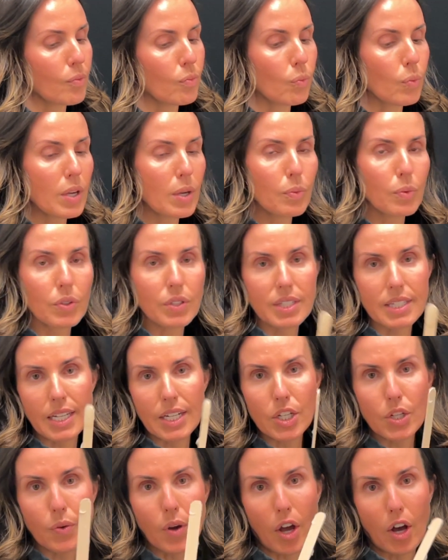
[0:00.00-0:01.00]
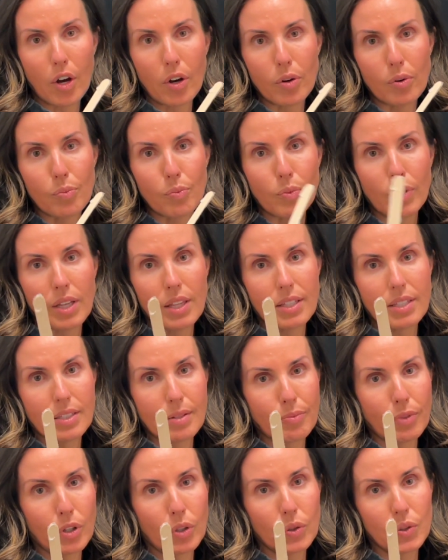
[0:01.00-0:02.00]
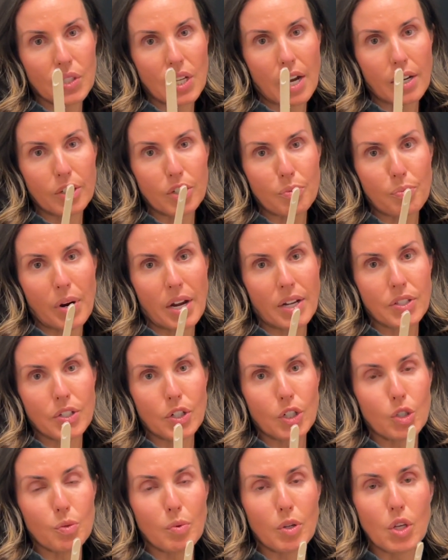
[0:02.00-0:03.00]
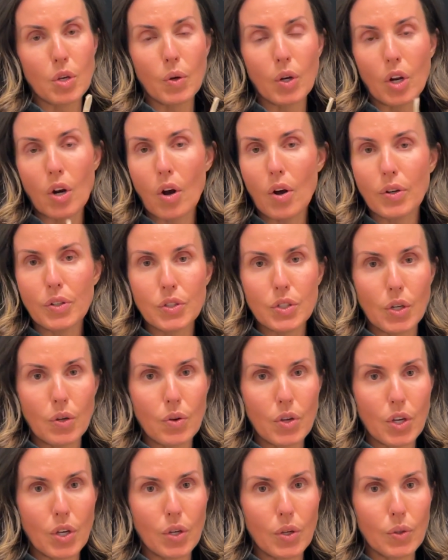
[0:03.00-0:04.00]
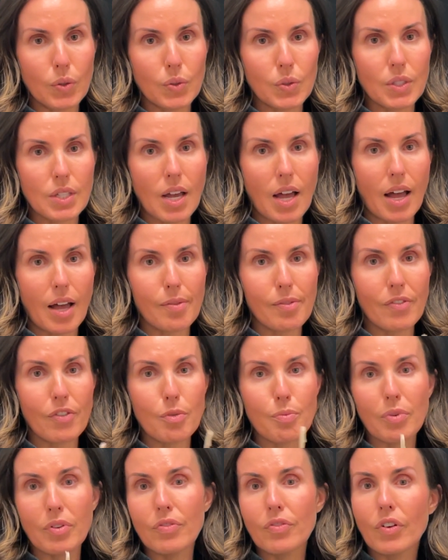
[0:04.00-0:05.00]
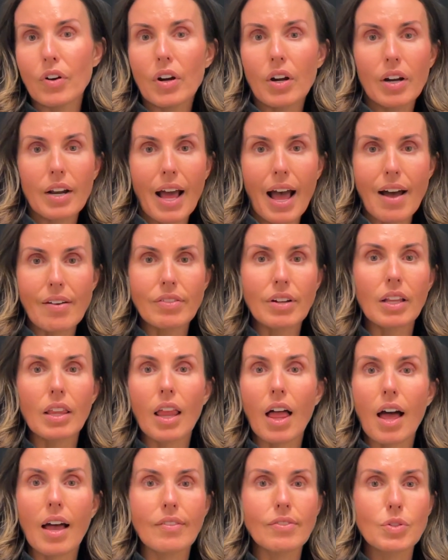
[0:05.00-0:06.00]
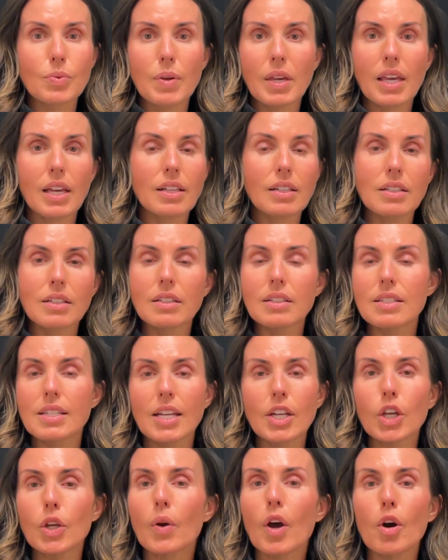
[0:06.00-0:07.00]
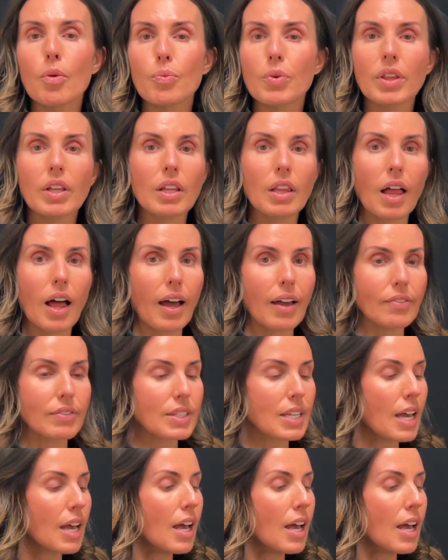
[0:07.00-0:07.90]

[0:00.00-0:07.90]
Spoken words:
We will send you home with some little tongue depressors, but you can also use, if you prefer to have gloves, we can send you home with gloves.